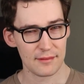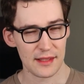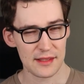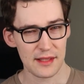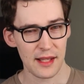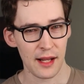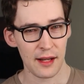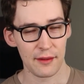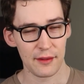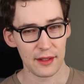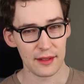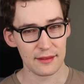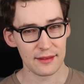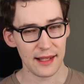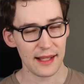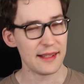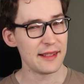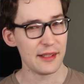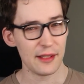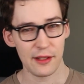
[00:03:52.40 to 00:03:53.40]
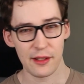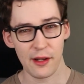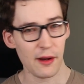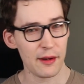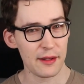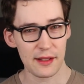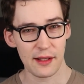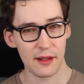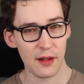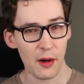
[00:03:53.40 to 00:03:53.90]
It's kind of, a, you
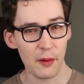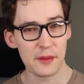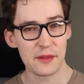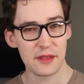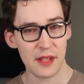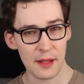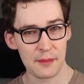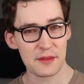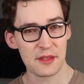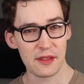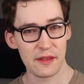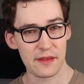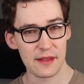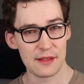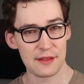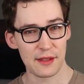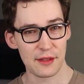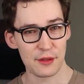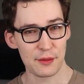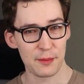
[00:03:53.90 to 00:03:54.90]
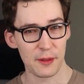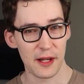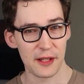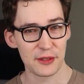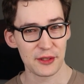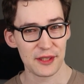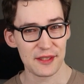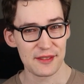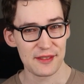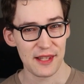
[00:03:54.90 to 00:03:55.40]
know, it always comes to these
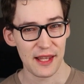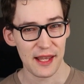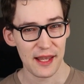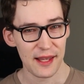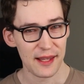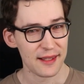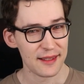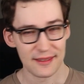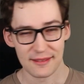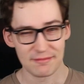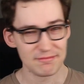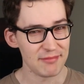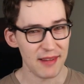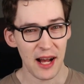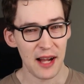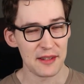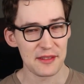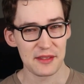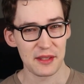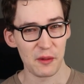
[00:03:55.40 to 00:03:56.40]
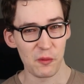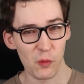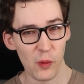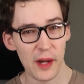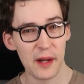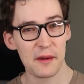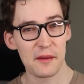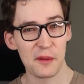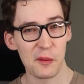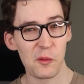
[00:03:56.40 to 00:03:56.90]
expressions. Honestly,
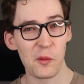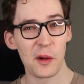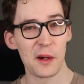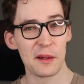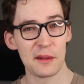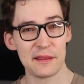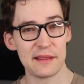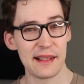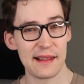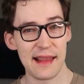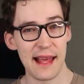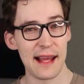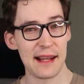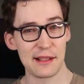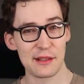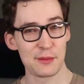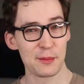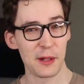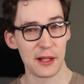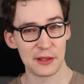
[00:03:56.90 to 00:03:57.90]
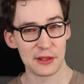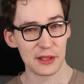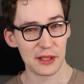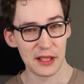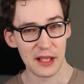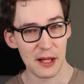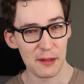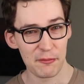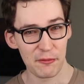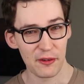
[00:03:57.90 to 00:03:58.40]
where in the world did that expression
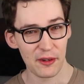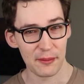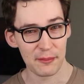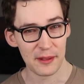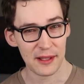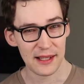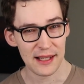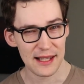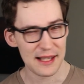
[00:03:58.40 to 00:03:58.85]
come from?